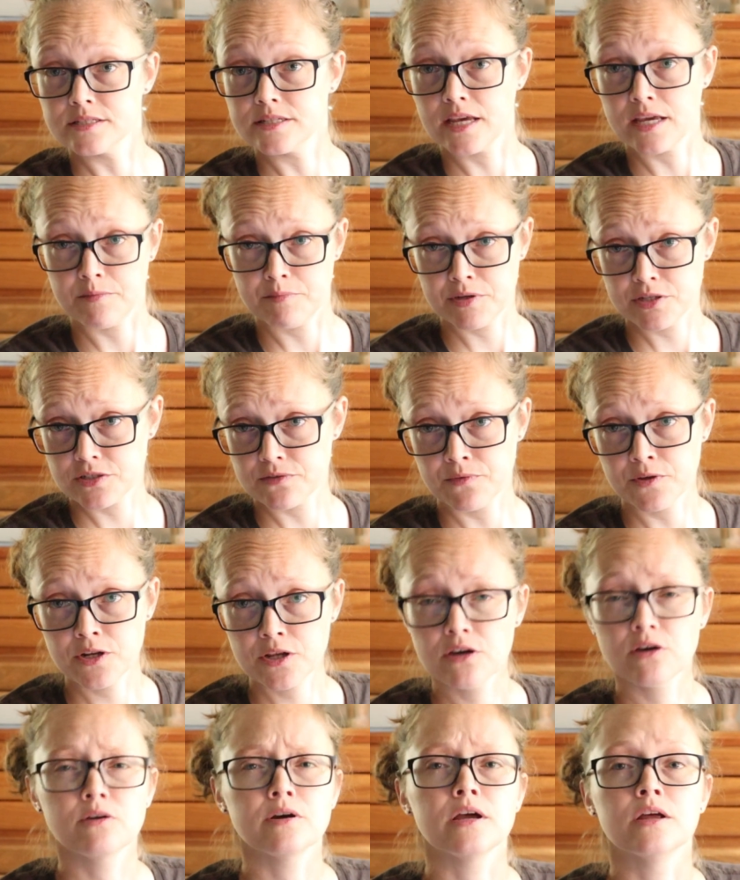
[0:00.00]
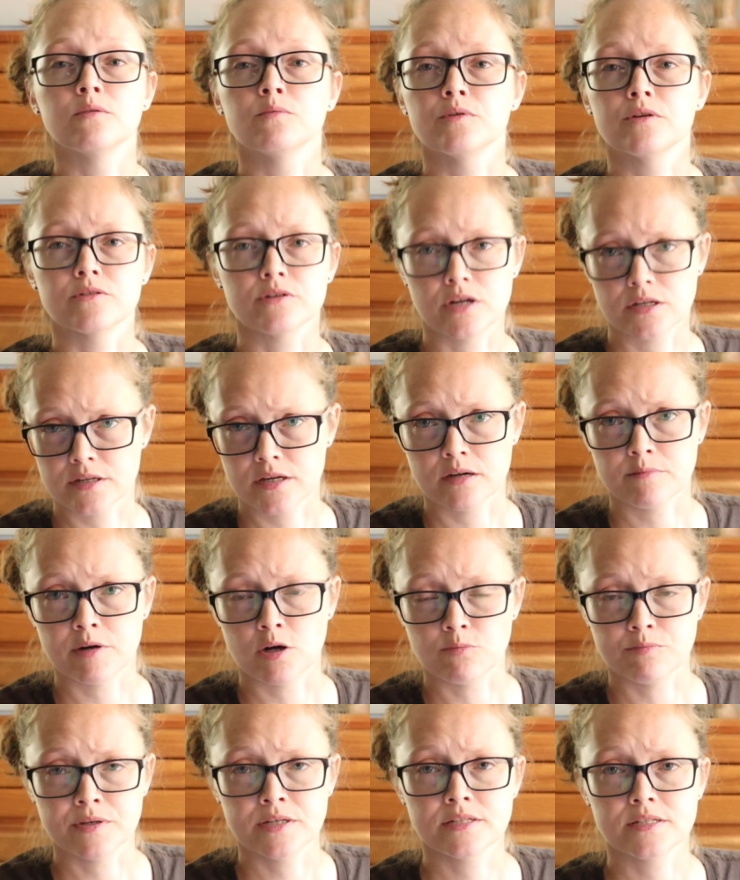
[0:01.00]
is a bits video and we are talking
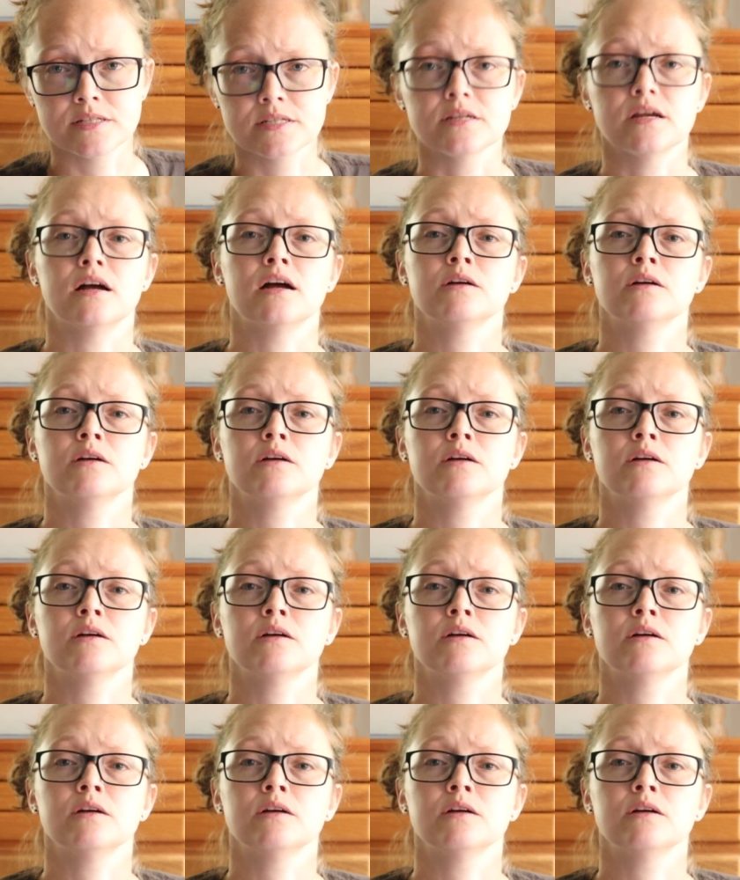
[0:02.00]
about bits,